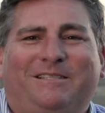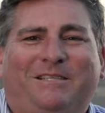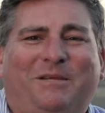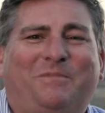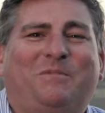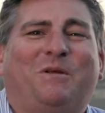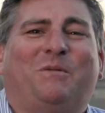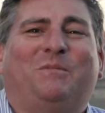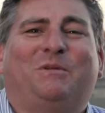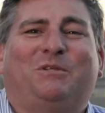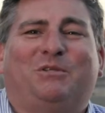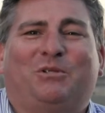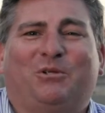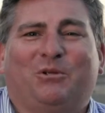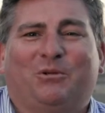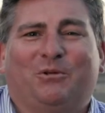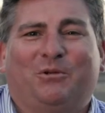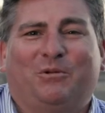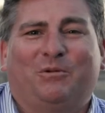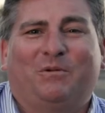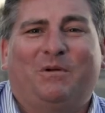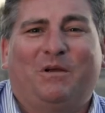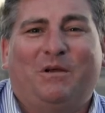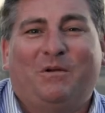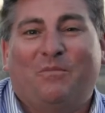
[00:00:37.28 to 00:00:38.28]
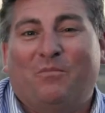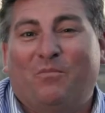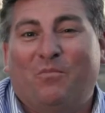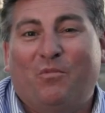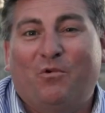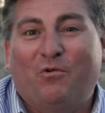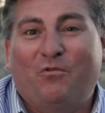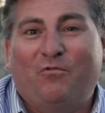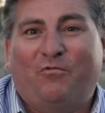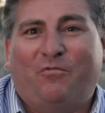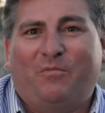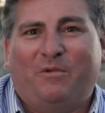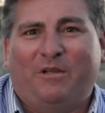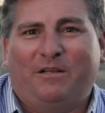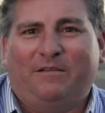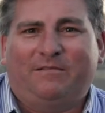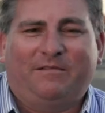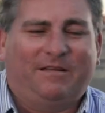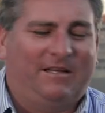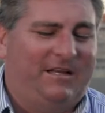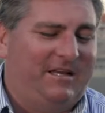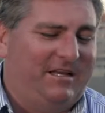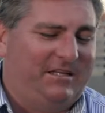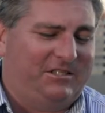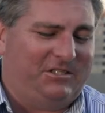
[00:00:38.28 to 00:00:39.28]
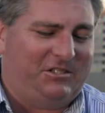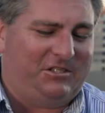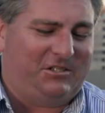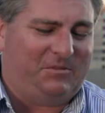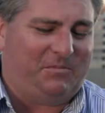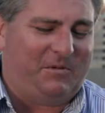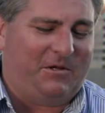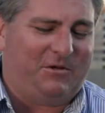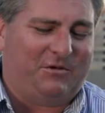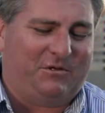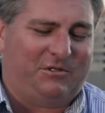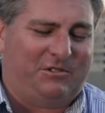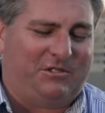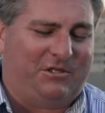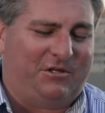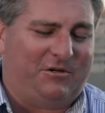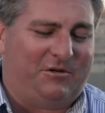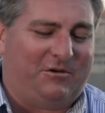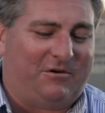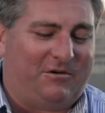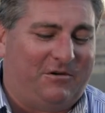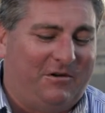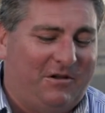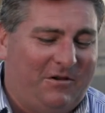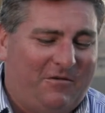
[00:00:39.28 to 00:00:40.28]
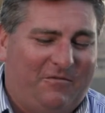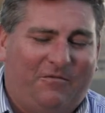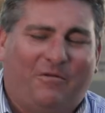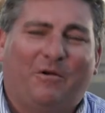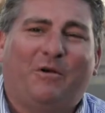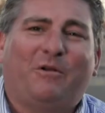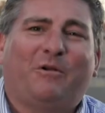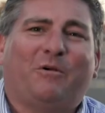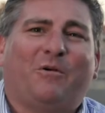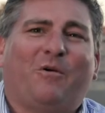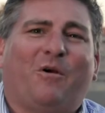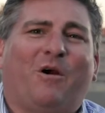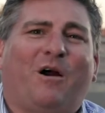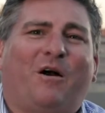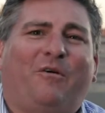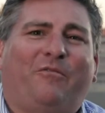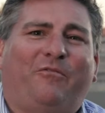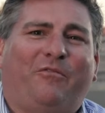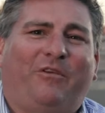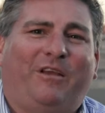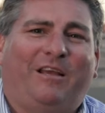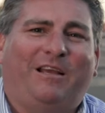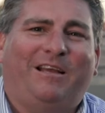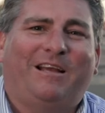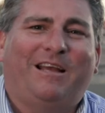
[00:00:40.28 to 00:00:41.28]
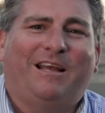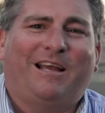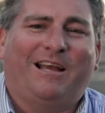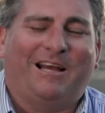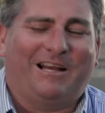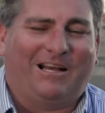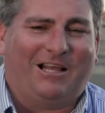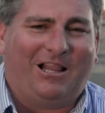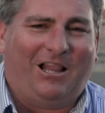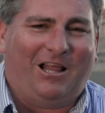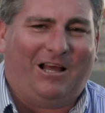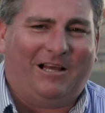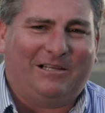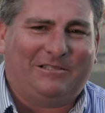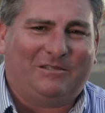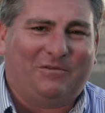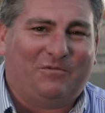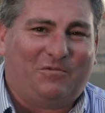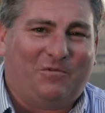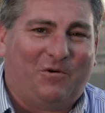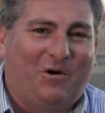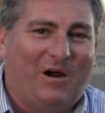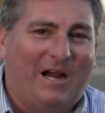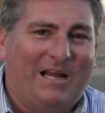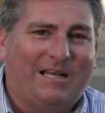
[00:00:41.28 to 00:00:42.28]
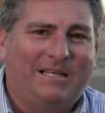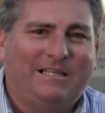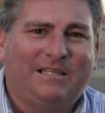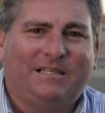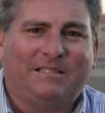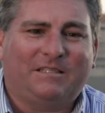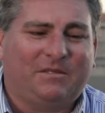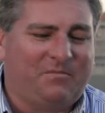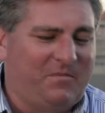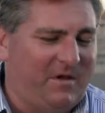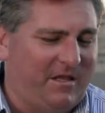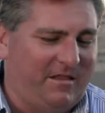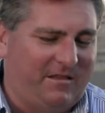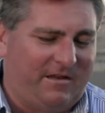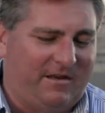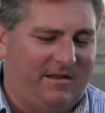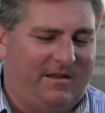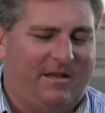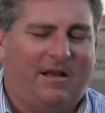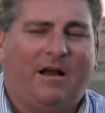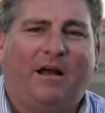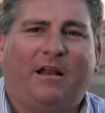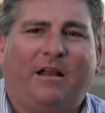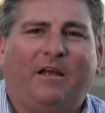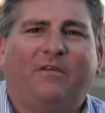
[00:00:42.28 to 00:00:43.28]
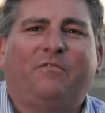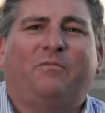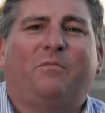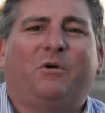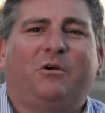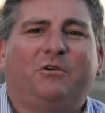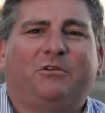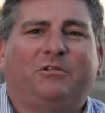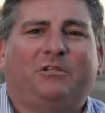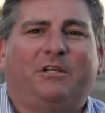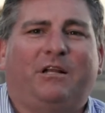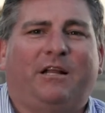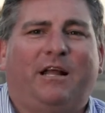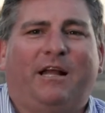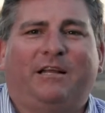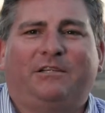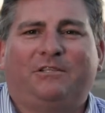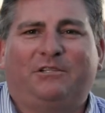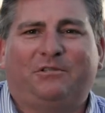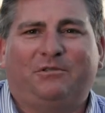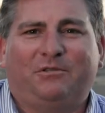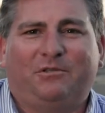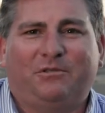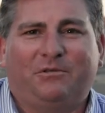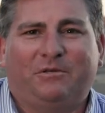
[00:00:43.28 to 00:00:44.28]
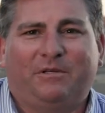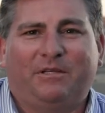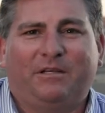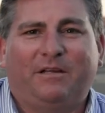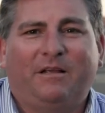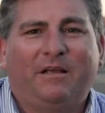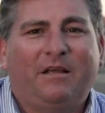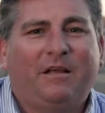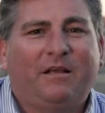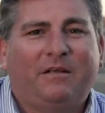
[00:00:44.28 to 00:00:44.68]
Tip number 2, movement. Just because you're photographing a glass of wine doesn't mean that it can't have motion and action to it.